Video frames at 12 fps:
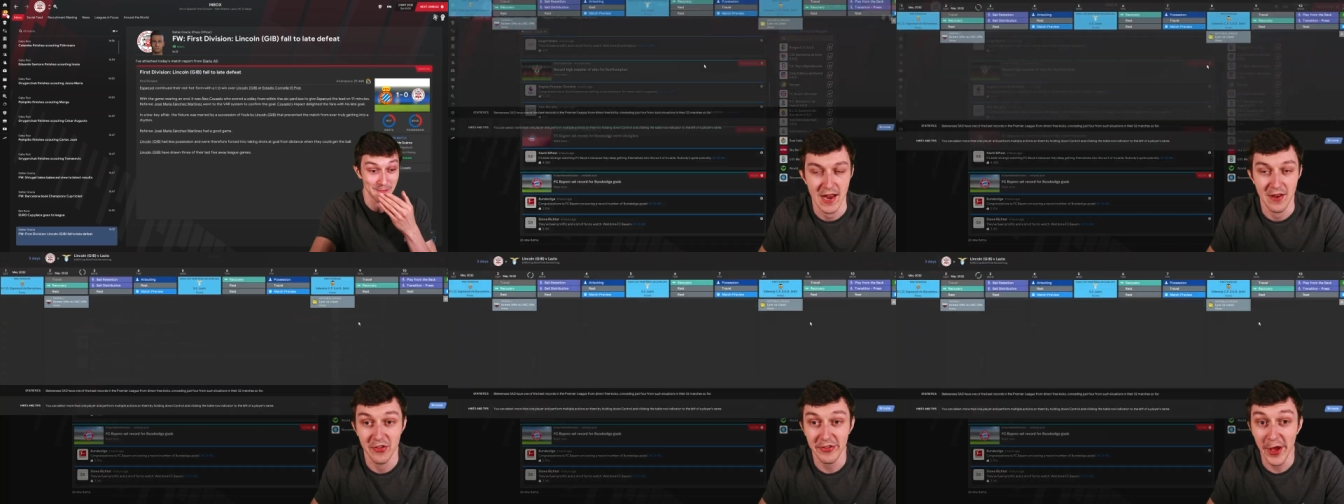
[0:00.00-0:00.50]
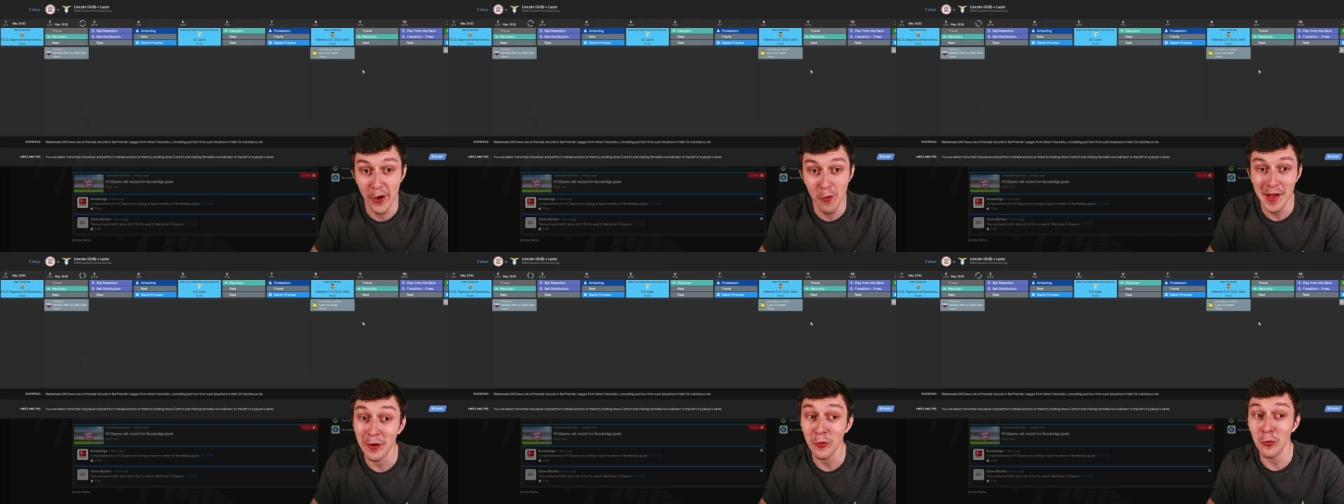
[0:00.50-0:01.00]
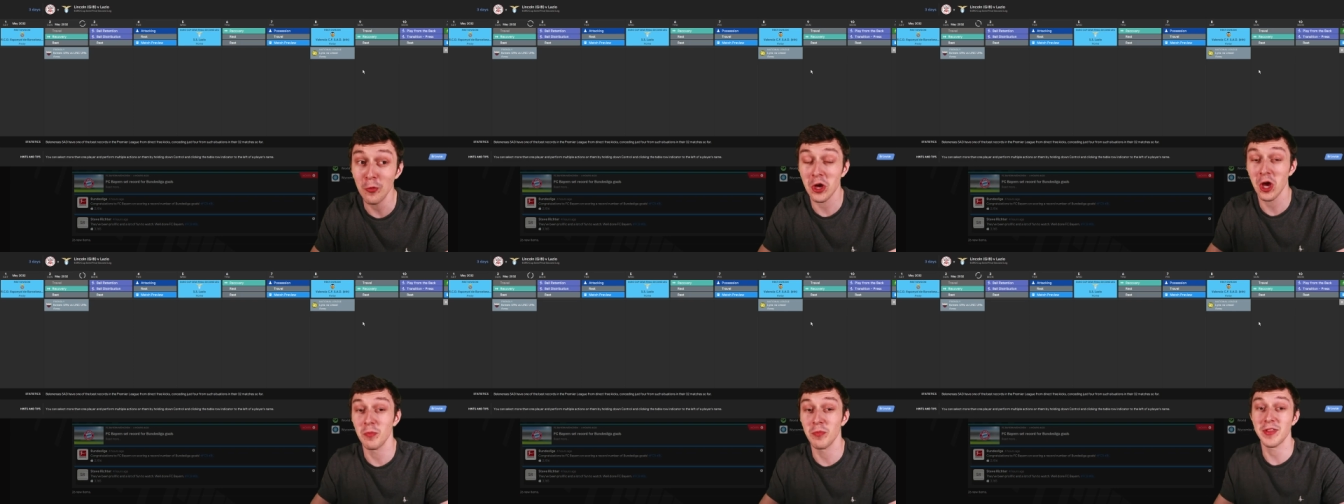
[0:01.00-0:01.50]
And so it all
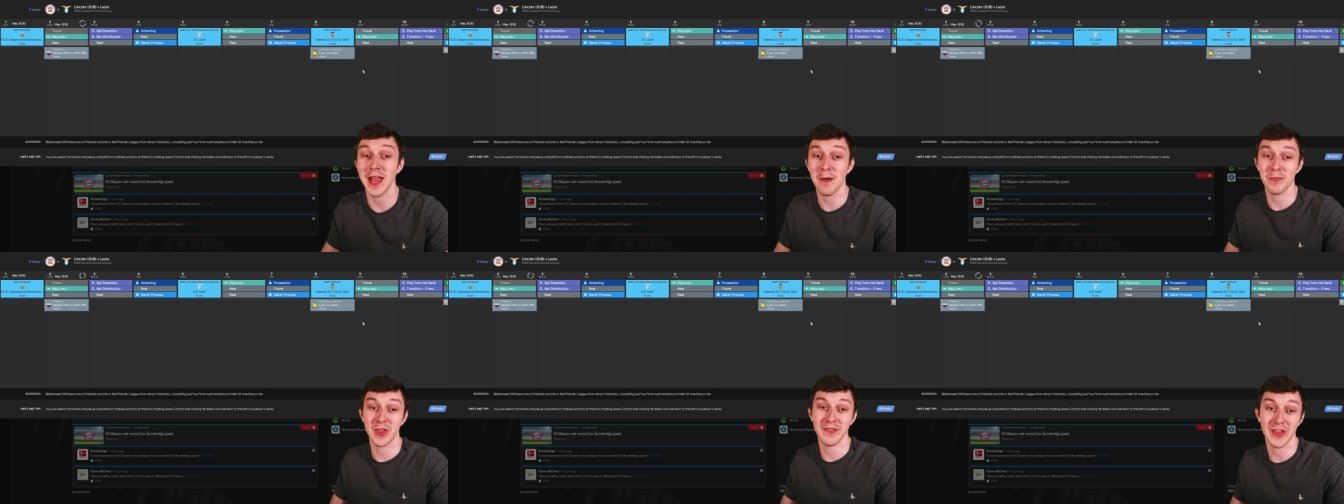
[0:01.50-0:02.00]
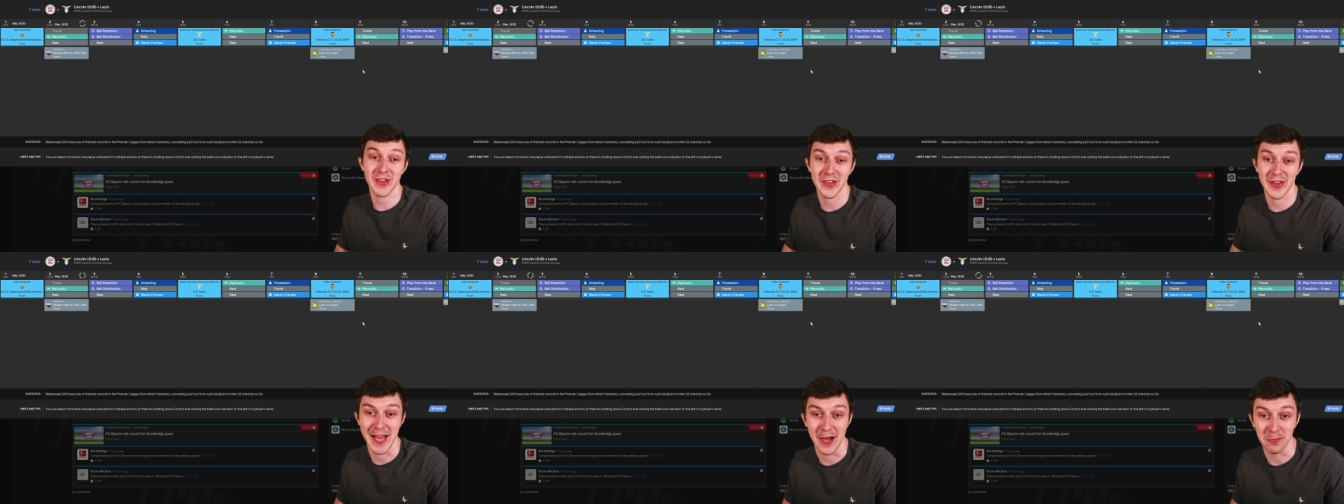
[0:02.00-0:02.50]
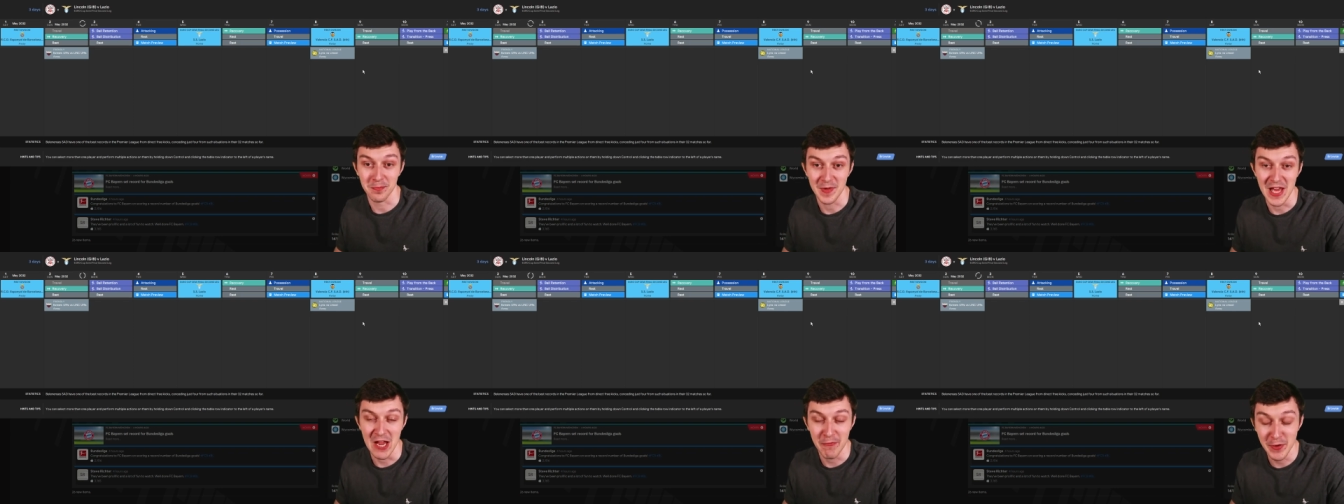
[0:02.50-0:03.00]
comes down to this now.
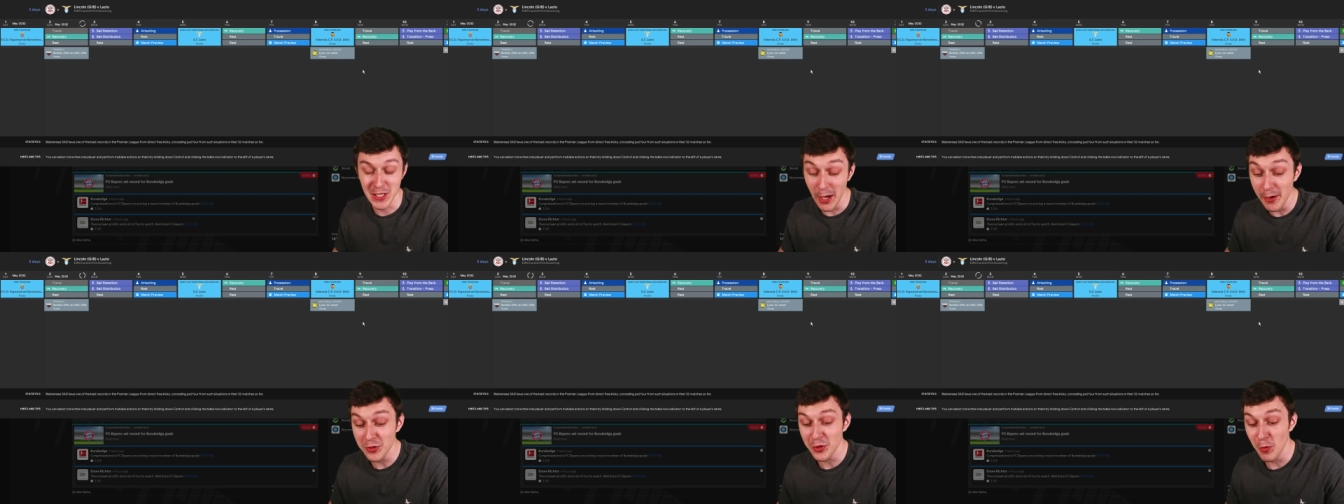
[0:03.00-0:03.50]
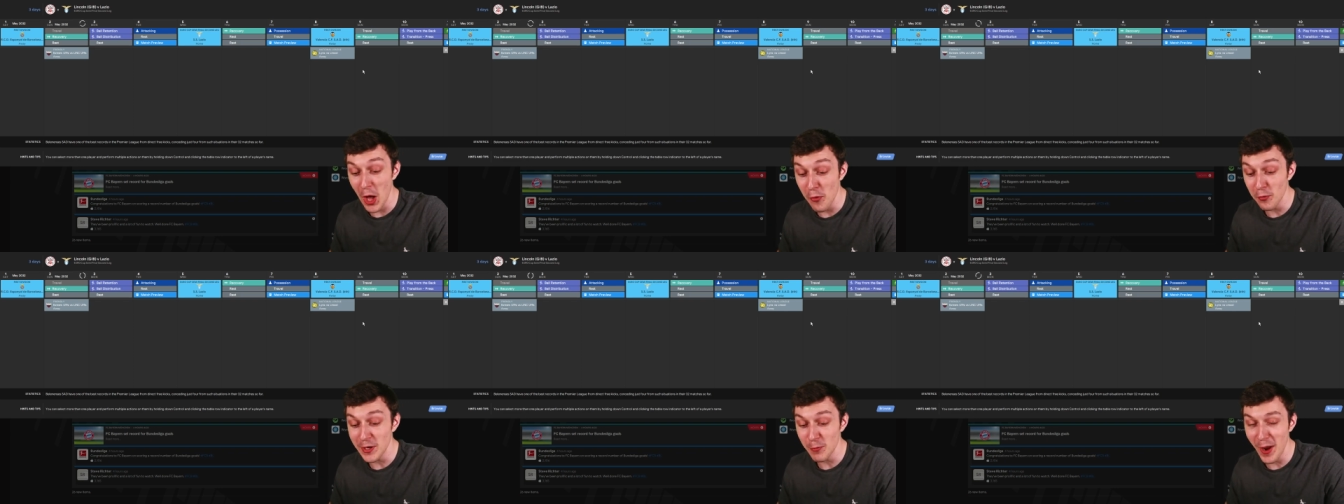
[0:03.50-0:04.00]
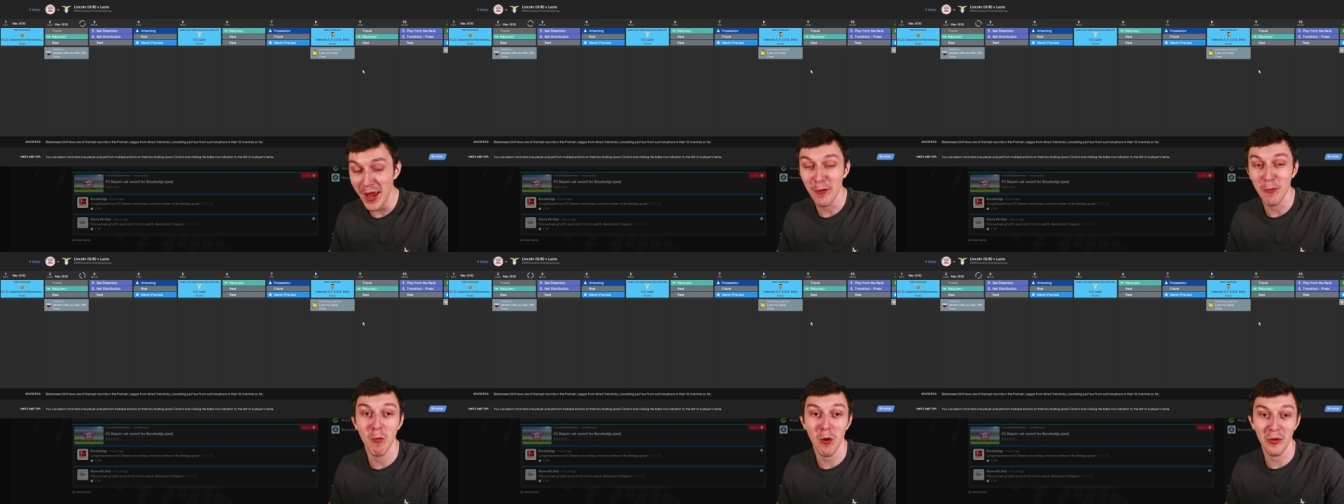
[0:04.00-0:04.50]
If we're going to only win
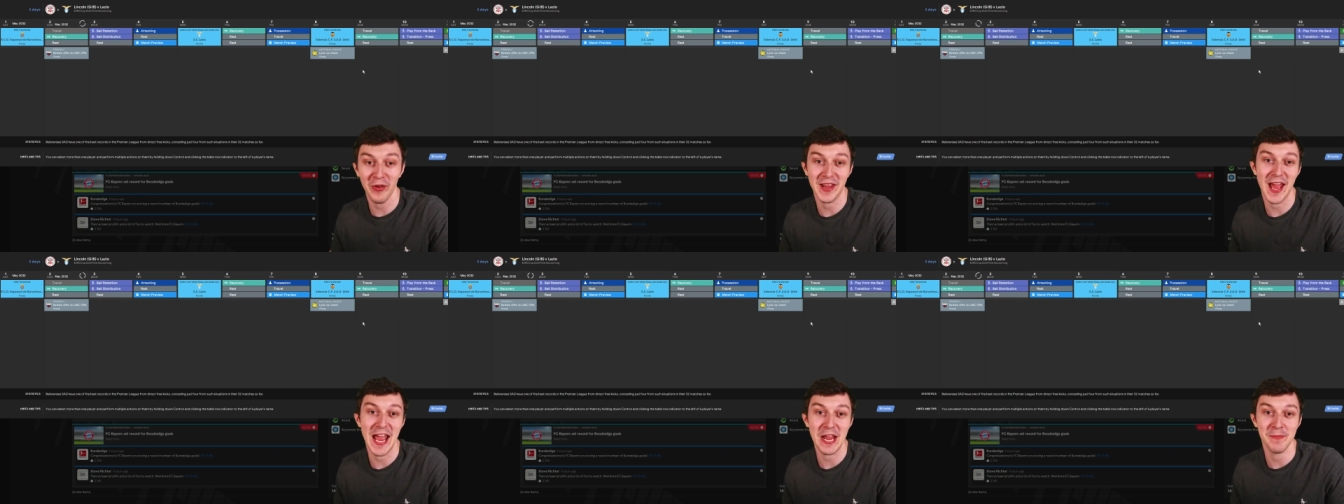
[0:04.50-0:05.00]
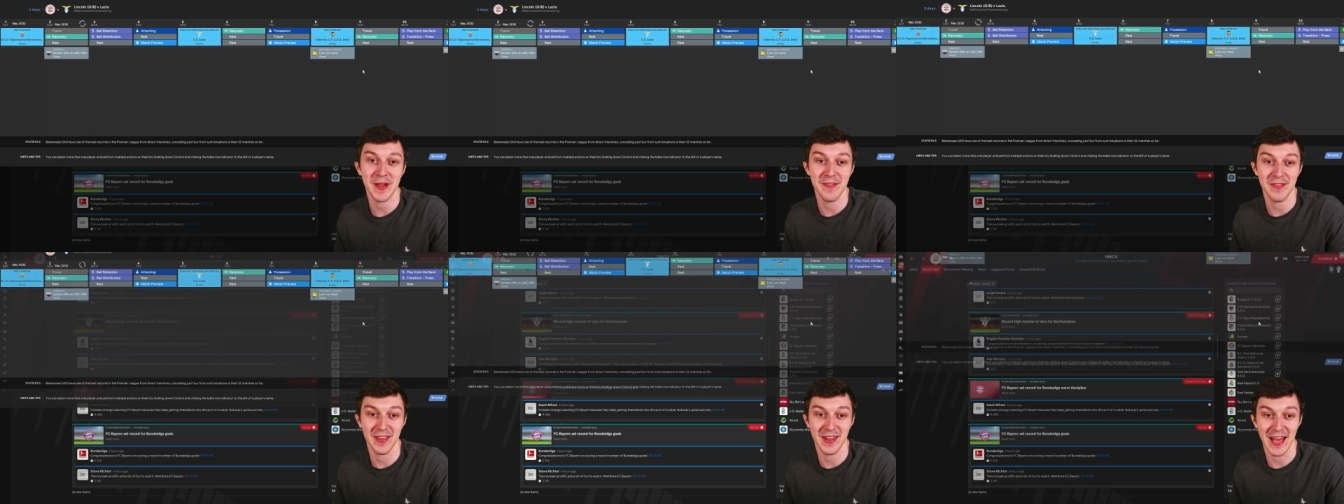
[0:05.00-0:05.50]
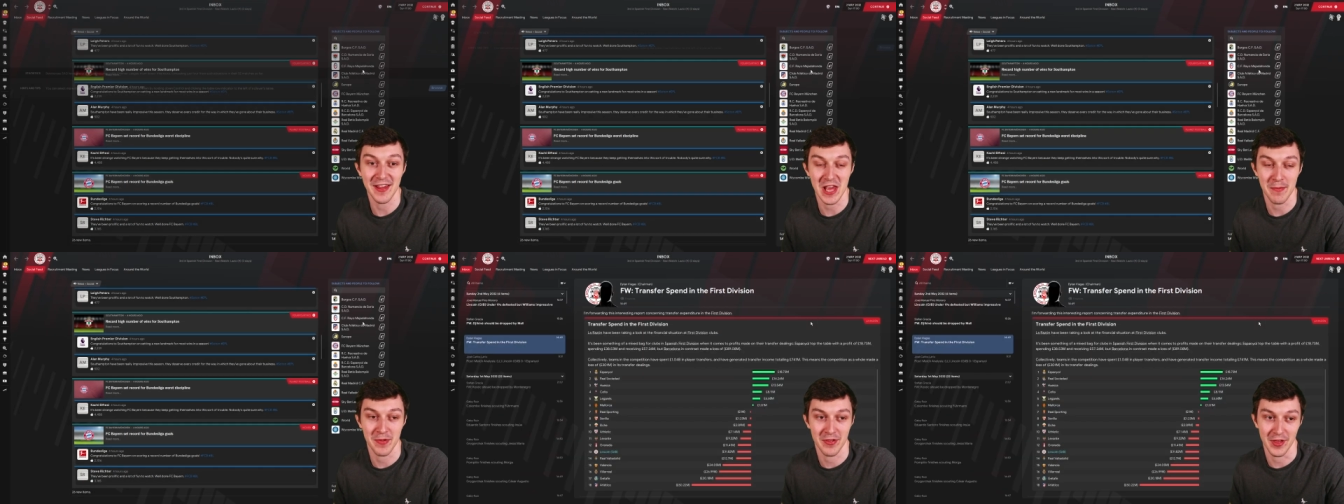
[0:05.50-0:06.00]
one game in today's
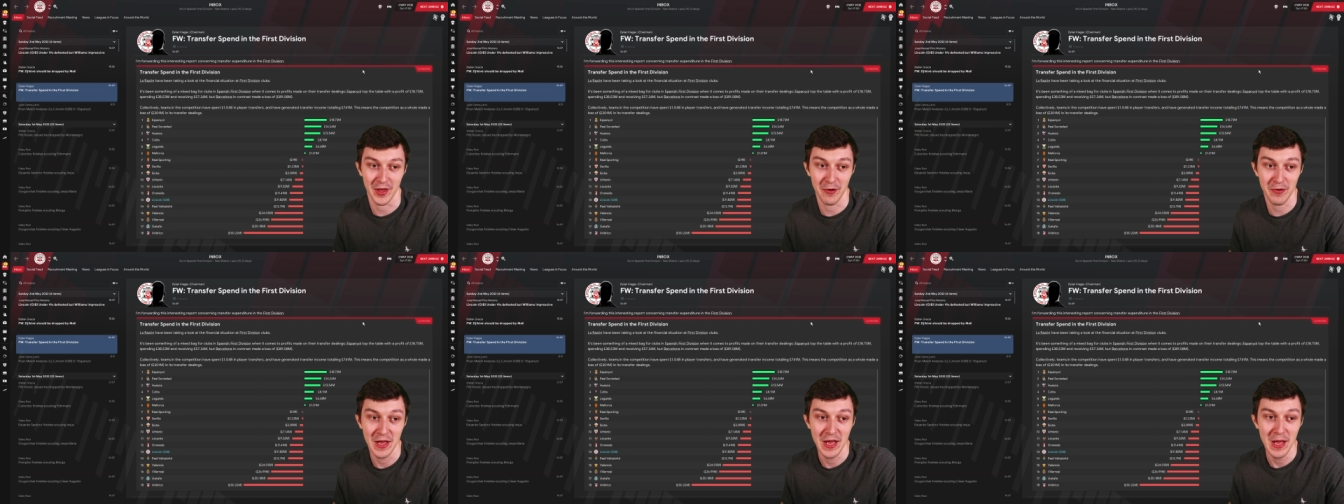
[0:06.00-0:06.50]
episode,